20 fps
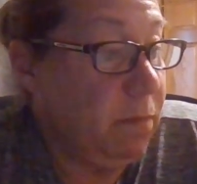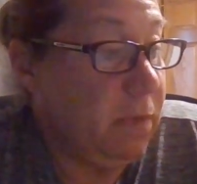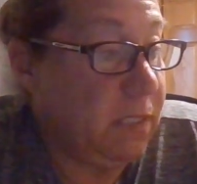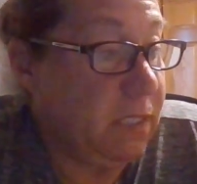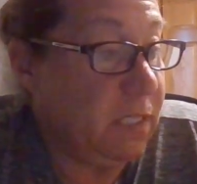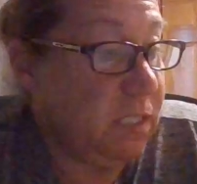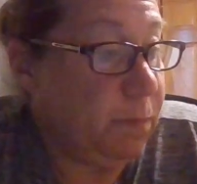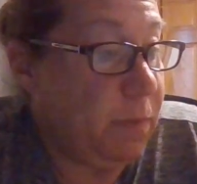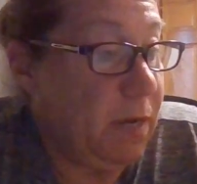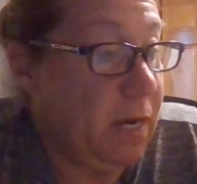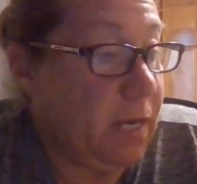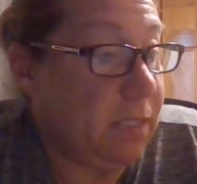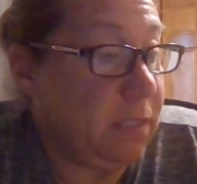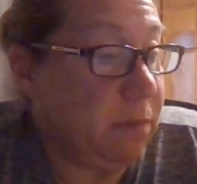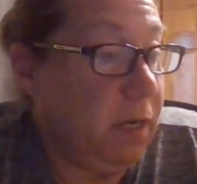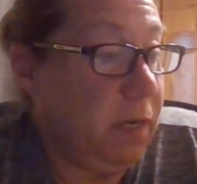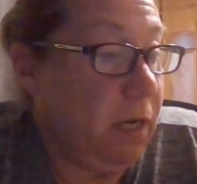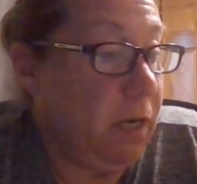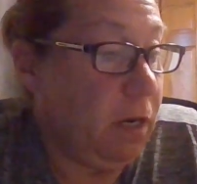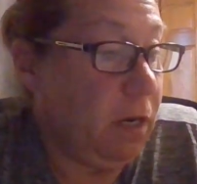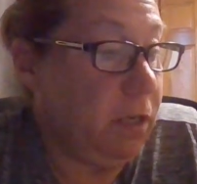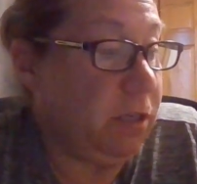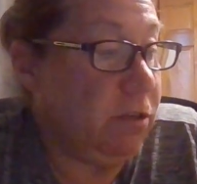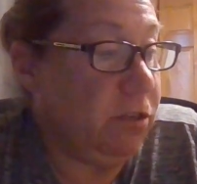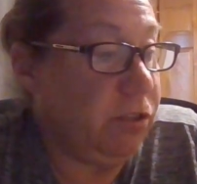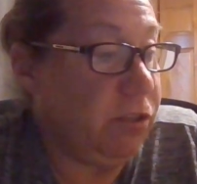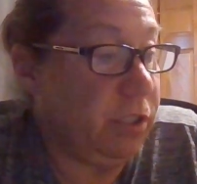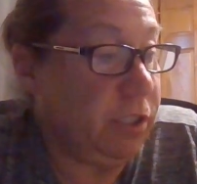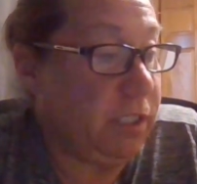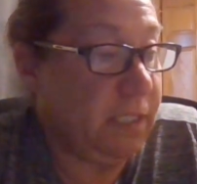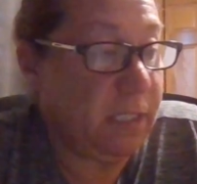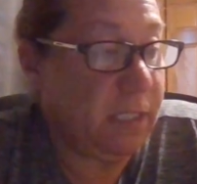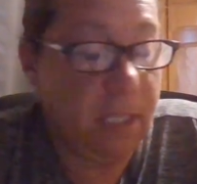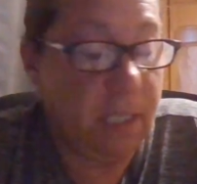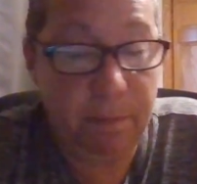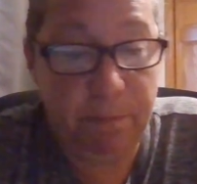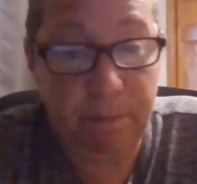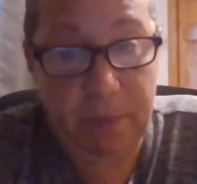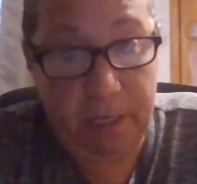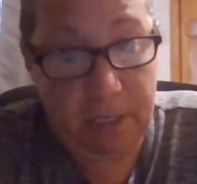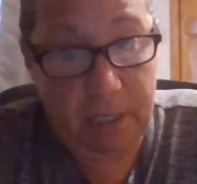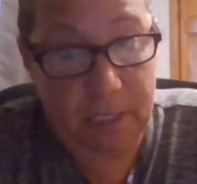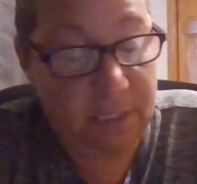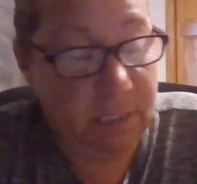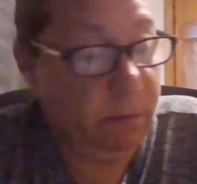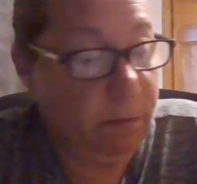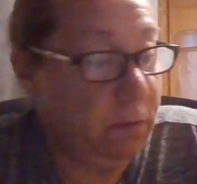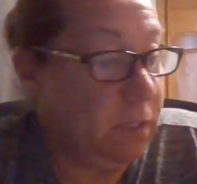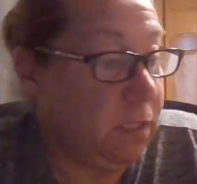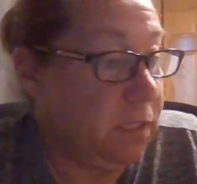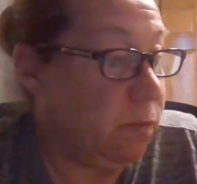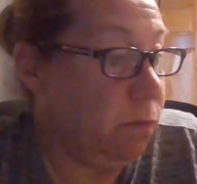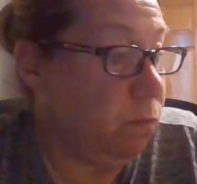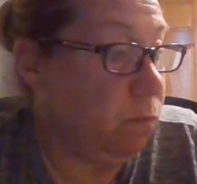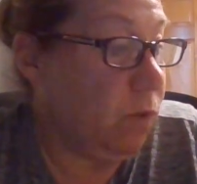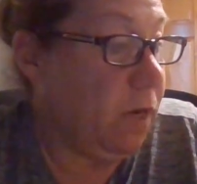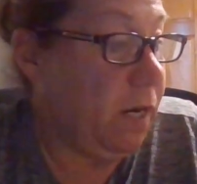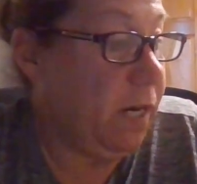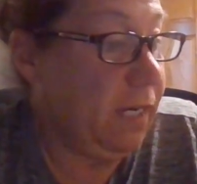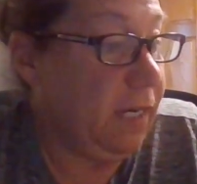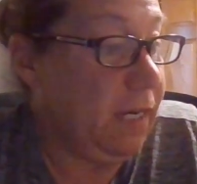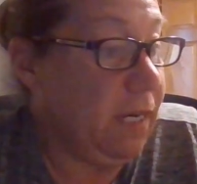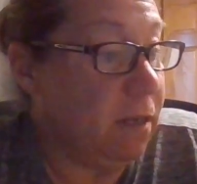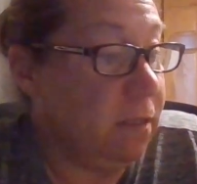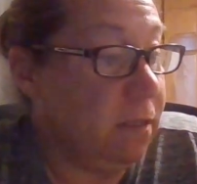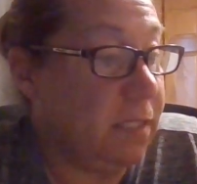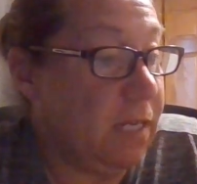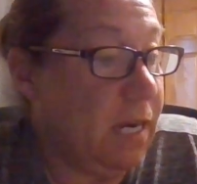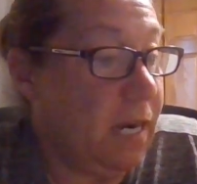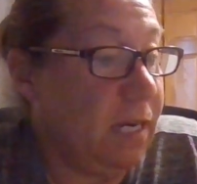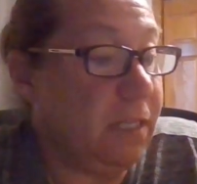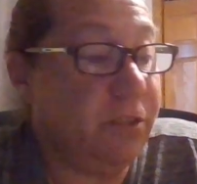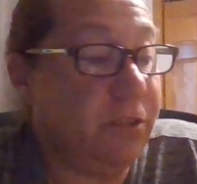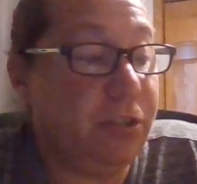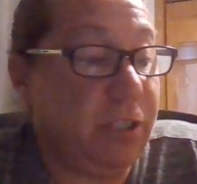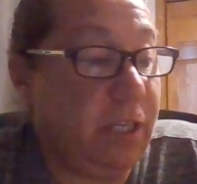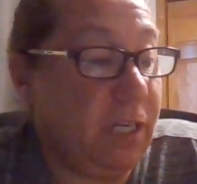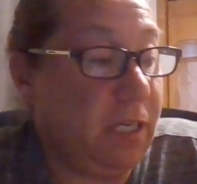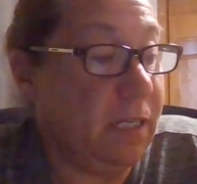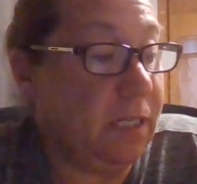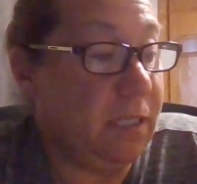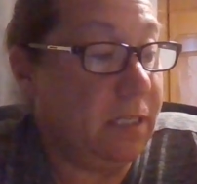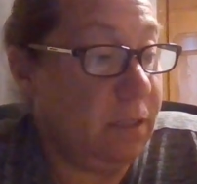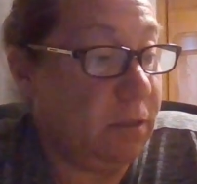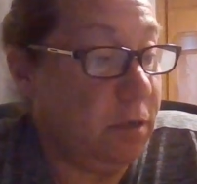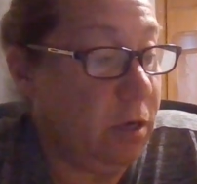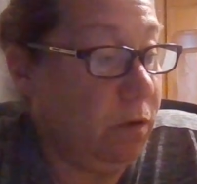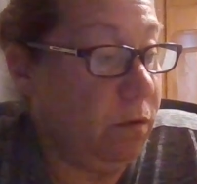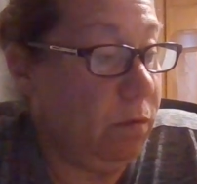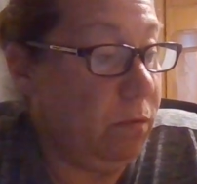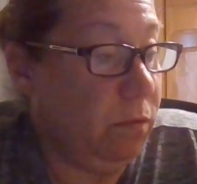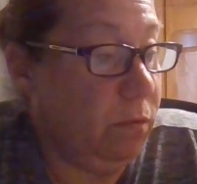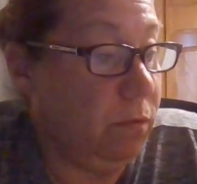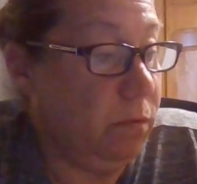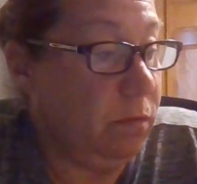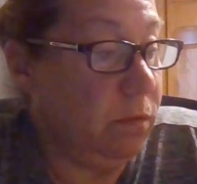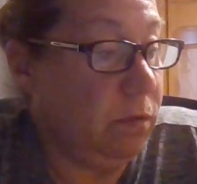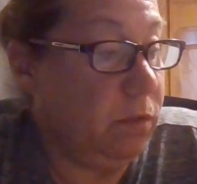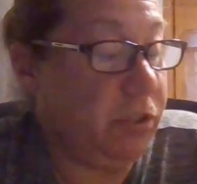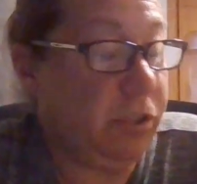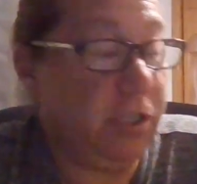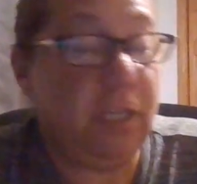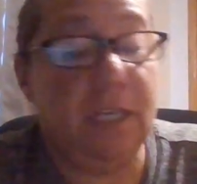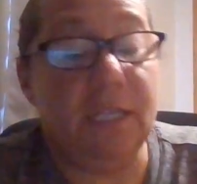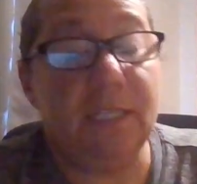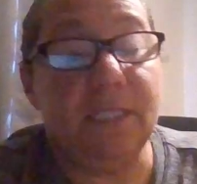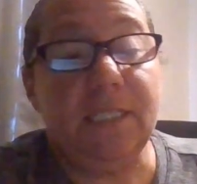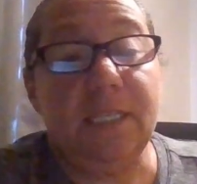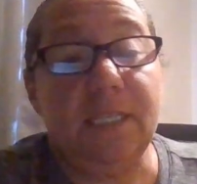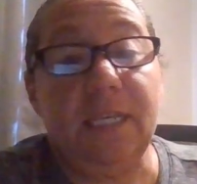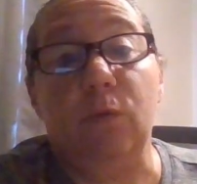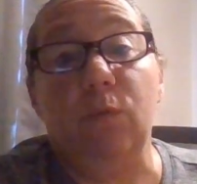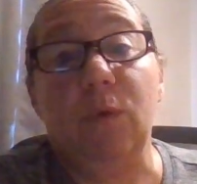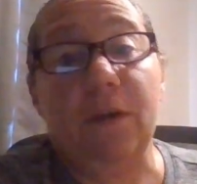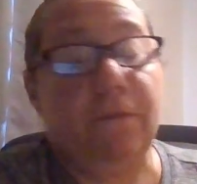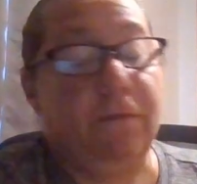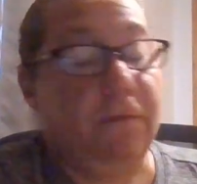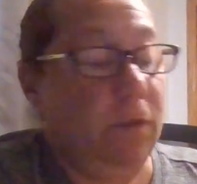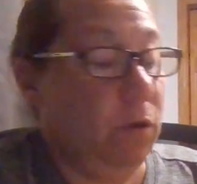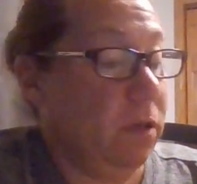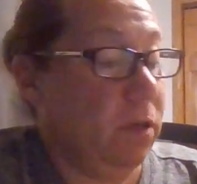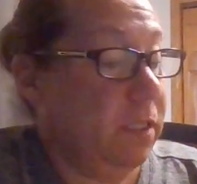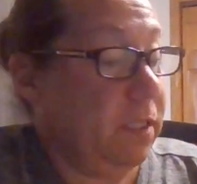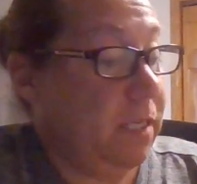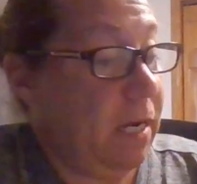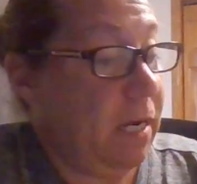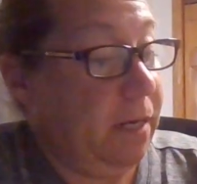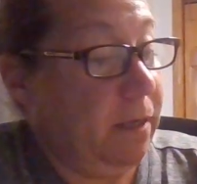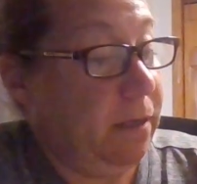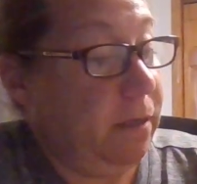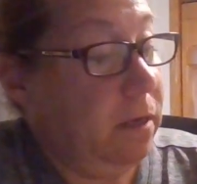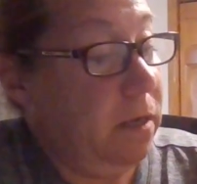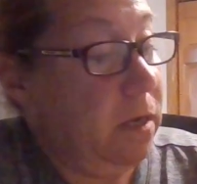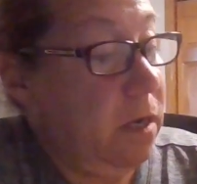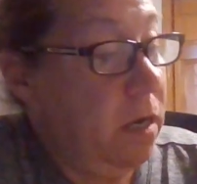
Mrs. Potts may argue she slipped because it was raining outside and she didn't see a wet floor sign.